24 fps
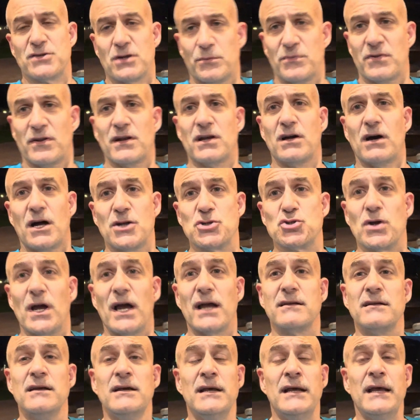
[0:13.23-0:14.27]
terms of the
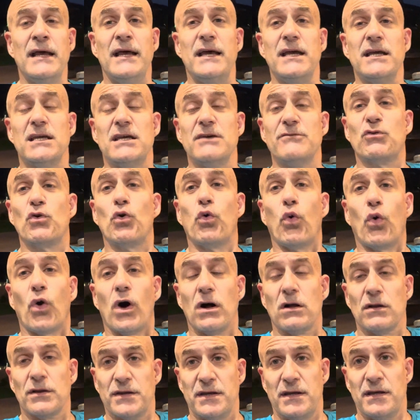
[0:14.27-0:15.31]
contract and give
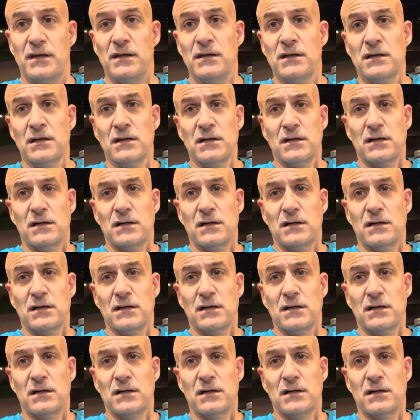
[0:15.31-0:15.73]
quality